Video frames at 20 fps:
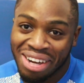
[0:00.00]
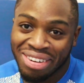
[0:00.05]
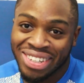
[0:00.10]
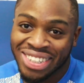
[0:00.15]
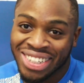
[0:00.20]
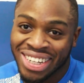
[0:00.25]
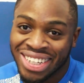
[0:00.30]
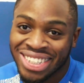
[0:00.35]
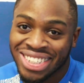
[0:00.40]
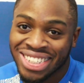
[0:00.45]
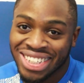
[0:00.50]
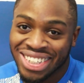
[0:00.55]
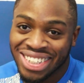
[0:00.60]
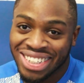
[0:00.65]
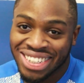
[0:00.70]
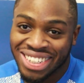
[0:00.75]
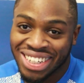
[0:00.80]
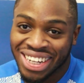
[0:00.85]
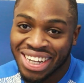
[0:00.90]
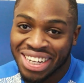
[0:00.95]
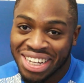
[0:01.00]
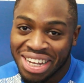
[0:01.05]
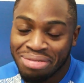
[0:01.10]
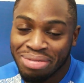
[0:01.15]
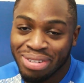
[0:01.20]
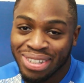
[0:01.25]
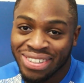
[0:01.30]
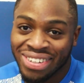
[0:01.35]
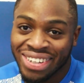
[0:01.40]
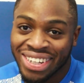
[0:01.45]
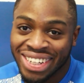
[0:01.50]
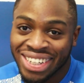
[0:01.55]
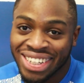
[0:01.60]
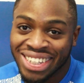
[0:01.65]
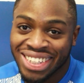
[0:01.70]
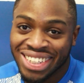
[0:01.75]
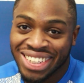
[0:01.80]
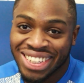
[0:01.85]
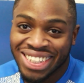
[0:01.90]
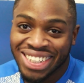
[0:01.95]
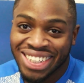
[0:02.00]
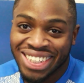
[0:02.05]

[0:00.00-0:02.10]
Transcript: I'll adjust and yeah, I'm enjoying it.